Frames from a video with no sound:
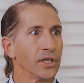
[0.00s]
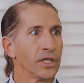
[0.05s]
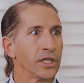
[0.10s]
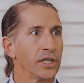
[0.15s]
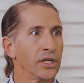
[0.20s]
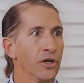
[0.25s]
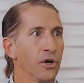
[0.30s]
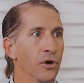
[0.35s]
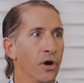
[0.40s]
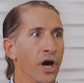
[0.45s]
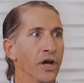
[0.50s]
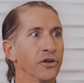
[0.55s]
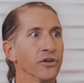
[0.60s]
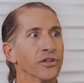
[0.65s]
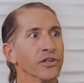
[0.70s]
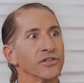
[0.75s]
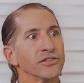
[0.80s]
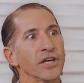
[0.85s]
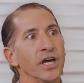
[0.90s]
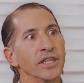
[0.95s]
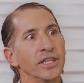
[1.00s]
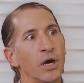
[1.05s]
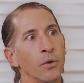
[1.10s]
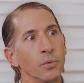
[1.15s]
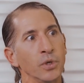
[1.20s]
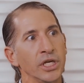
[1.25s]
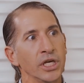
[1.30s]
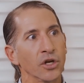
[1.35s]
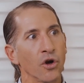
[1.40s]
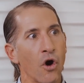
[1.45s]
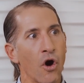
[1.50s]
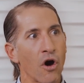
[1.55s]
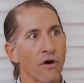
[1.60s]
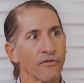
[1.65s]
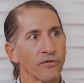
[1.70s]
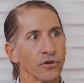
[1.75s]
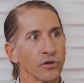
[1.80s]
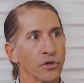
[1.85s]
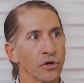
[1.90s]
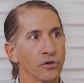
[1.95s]
you know, under the sun that we can
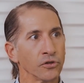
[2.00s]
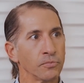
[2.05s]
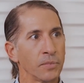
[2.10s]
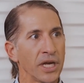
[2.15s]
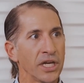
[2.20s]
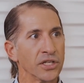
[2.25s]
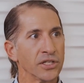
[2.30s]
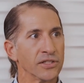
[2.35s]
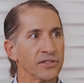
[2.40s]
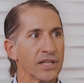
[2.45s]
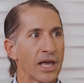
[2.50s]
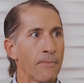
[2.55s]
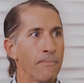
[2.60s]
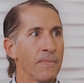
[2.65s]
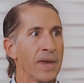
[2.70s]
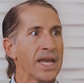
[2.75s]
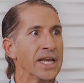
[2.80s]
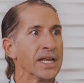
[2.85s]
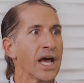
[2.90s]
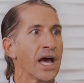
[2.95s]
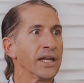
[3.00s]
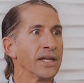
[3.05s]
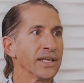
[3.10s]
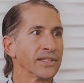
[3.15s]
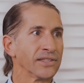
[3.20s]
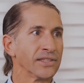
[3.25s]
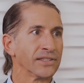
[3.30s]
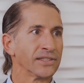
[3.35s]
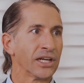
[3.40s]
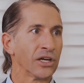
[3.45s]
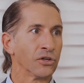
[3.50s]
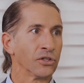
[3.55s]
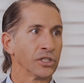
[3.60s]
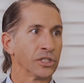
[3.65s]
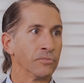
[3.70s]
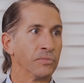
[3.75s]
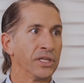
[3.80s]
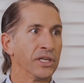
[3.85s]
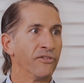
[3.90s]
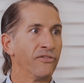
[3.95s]
offer those patients that may not necessarily
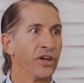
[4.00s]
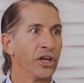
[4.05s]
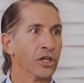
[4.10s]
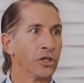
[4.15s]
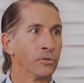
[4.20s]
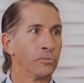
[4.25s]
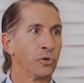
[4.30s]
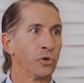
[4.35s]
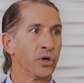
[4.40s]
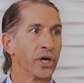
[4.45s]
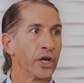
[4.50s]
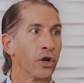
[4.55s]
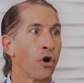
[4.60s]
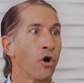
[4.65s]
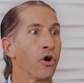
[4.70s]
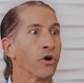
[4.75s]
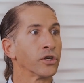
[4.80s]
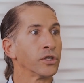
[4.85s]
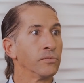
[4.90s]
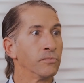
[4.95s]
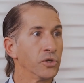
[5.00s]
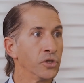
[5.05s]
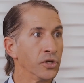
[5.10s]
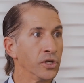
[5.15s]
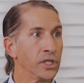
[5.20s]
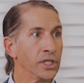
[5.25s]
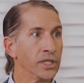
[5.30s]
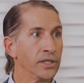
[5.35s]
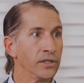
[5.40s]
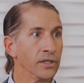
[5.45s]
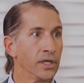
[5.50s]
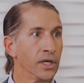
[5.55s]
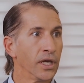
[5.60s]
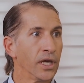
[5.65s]
be available at all community